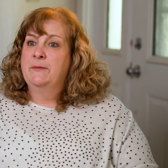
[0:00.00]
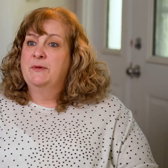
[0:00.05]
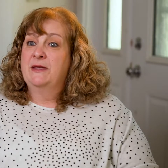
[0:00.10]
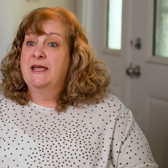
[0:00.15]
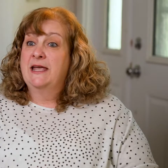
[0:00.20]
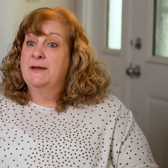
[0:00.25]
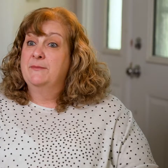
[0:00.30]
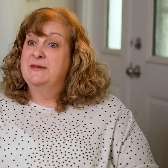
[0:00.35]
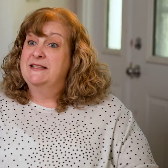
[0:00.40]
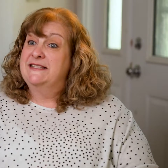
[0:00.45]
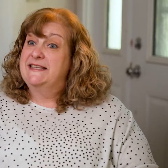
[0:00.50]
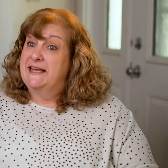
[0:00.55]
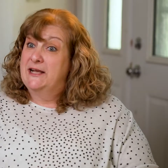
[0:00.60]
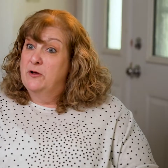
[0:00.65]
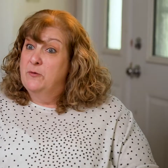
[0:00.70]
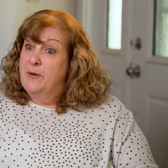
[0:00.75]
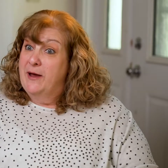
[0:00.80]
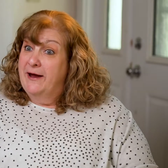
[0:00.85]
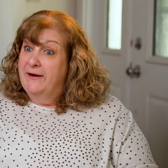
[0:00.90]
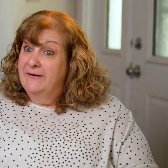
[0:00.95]
became a
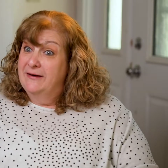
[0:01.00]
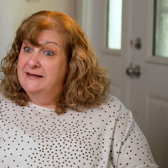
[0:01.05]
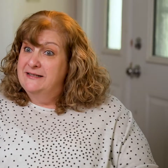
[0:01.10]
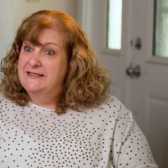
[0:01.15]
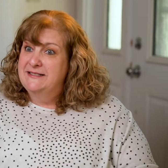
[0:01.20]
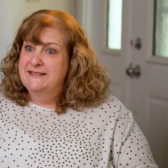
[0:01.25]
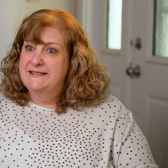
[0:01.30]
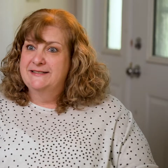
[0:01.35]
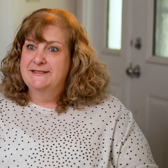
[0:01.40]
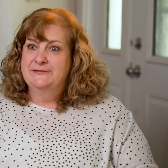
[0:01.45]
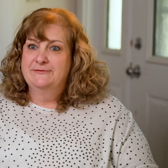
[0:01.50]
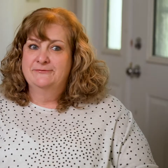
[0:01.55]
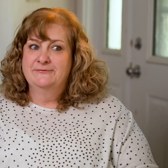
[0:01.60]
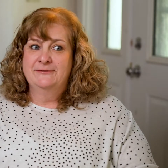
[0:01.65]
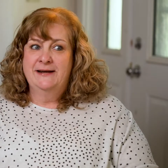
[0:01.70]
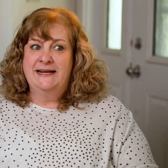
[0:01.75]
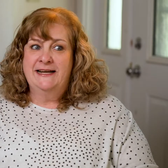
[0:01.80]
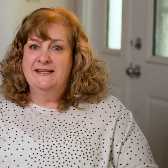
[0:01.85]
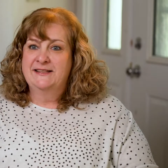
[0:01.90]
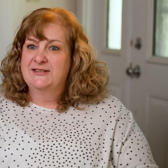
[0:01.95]
single parent
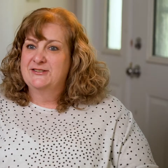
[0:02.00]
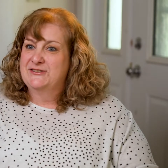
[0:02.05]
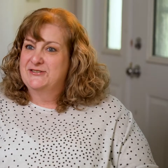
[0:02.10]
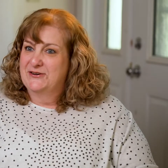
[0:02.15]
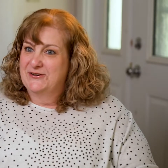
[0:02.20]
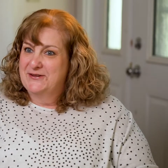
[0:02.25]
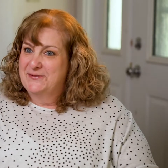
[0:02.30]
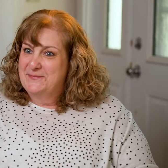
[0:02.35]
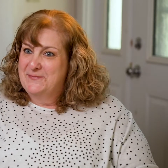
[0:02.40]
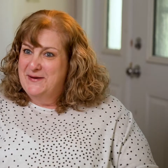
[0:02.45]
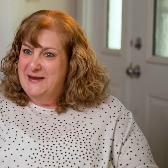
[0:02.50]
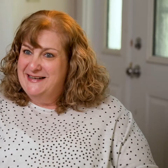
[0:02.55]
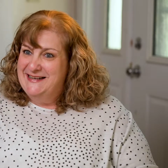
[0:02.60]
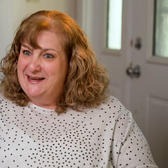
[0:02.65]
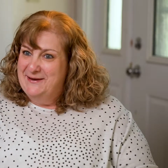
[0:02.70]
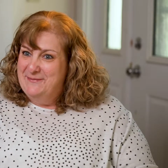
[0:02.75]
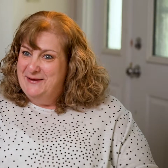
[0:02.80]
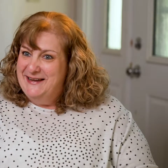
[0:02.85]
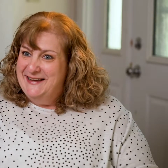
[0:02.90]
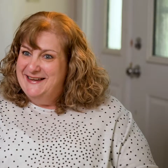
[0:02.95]
right at the start of the
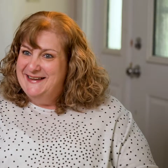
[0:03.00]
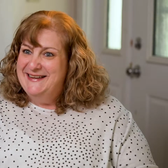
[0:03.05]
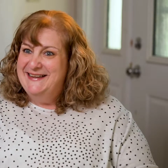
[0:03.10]
pandemic.